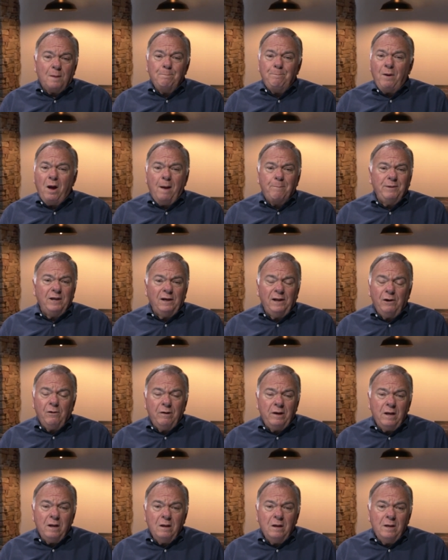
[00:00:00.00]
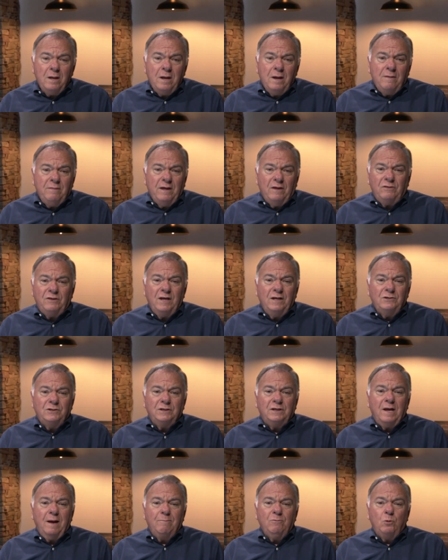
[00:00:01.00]
popularity that things
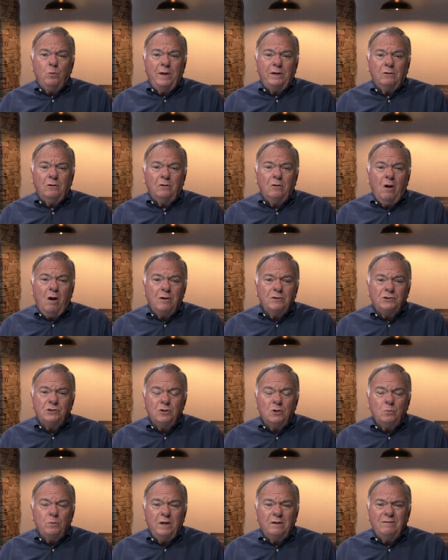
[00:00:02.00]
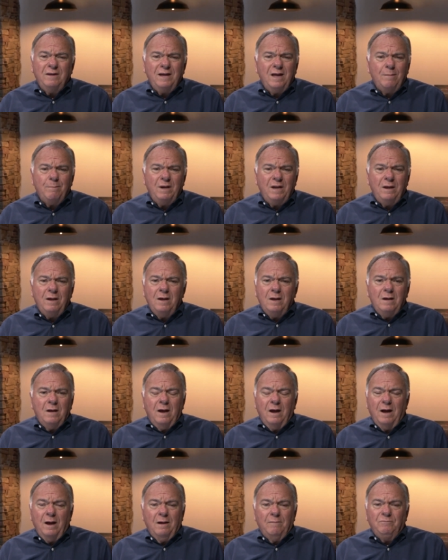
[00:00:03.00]
that come quick are gone so quick. Think how many
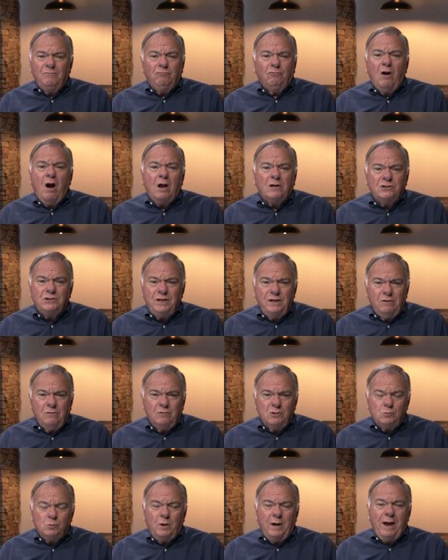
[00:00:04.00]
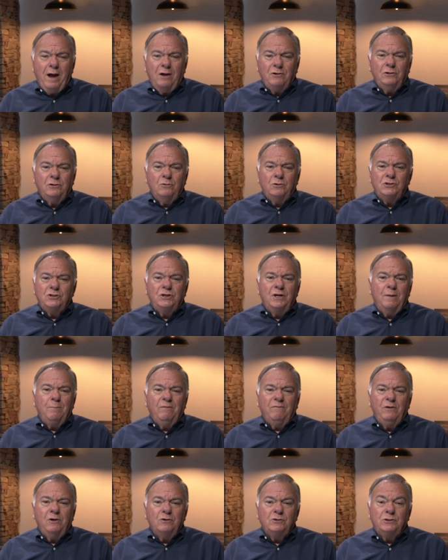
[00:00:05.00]
uh, rock singers were out, you know, just a number
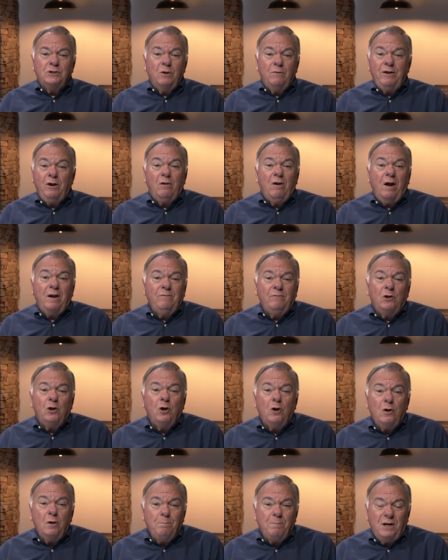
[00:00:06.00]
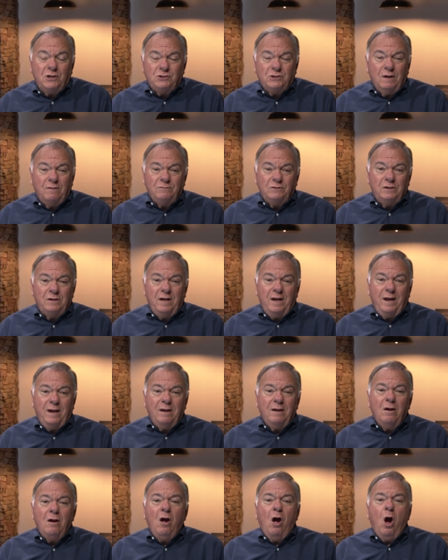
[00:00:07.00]
of years ago. They're not even heard much of
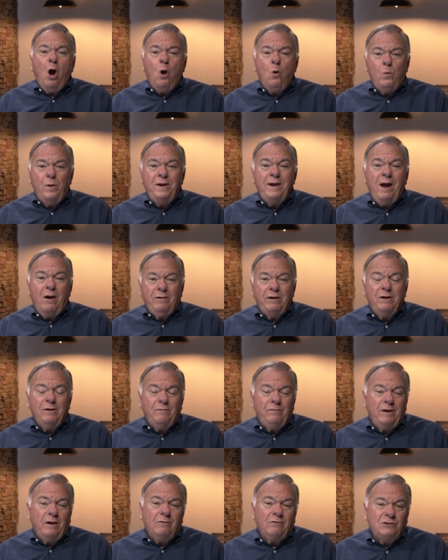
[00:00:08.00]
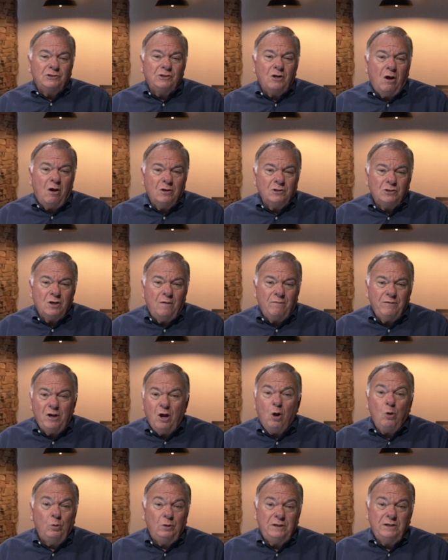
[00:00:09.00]
today. Oh, we now hear their songs on the
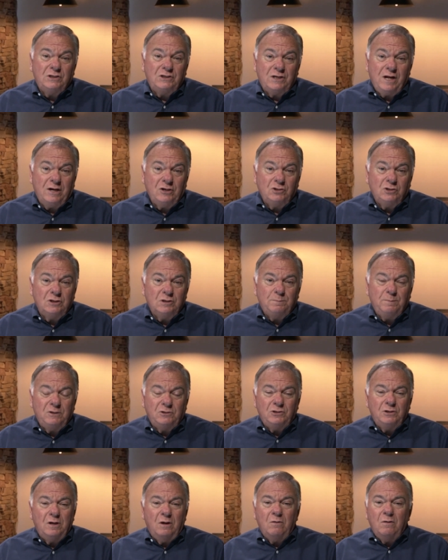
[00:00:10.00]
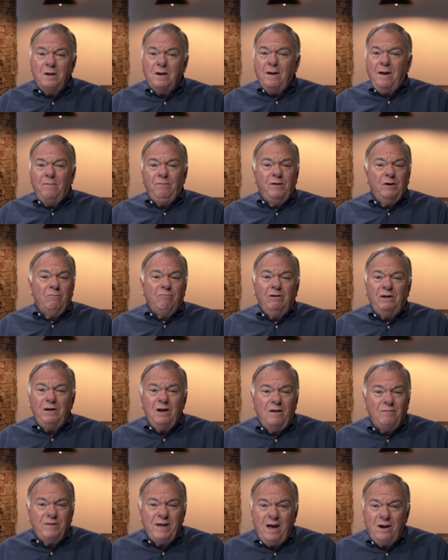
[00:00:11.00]
oldie stations, but you know, they're really
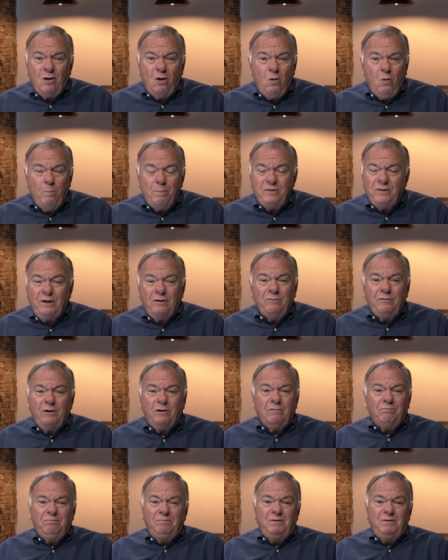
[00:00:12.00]
not that old. But they're they're